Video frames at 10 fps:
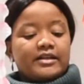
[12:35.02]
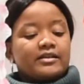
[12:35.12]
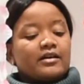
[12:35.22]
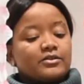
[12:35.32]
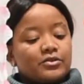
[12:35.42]

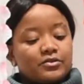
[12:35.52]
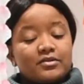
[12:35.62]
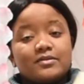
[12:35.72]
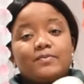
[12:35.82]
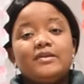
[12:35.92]
LED
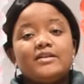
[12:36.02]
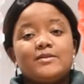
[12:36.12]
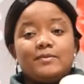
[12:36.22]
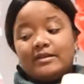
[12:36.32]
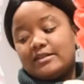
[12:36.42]
candles.
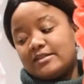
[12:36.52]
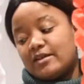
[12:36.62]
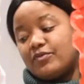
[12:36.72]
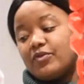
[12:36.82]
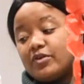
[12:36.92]
Please,
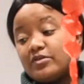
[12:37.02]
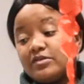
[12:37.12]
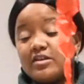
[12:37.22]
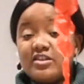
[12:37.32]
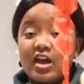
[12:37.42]
if you're
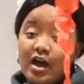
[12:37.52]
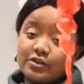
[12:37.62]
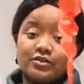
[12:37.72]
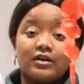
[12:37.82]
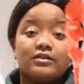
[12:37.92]
using the
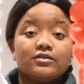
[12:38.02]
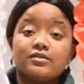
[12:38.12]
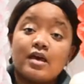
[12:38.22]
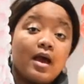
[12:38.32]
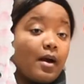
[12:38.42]
actual
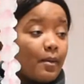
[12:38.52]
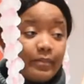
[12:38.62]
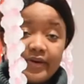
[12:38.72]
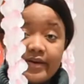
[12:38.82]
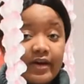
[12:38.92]
candles,
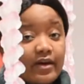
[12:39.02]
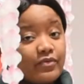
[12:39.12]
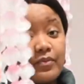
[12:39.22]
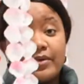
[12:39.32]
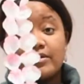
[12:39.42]
be
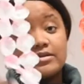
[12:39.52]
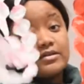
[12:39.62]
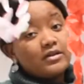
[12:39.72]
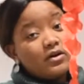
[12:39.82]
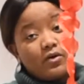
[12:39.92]
careful, because
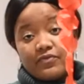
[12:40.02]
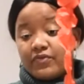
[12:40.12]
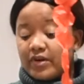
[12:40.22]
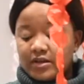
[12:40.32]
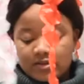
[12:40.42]
there's a lot of
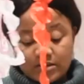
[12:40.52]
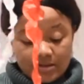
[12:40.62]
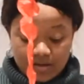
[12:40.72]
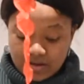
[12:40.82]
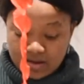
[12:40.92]
things
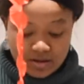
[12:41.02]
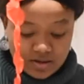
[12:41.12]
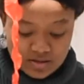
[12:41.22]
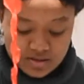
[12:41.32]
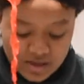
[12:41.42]
in